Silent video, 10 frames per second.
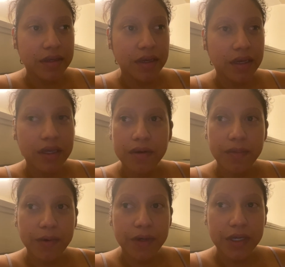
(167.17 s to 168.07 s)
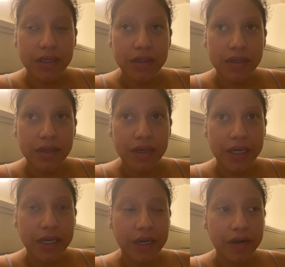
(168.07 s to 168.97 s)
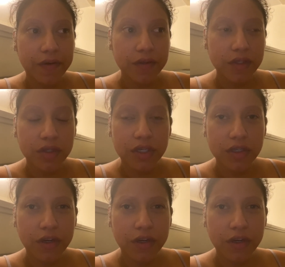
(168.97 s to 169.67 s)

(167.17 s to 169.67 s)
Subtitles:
8 in the morning, I got a strange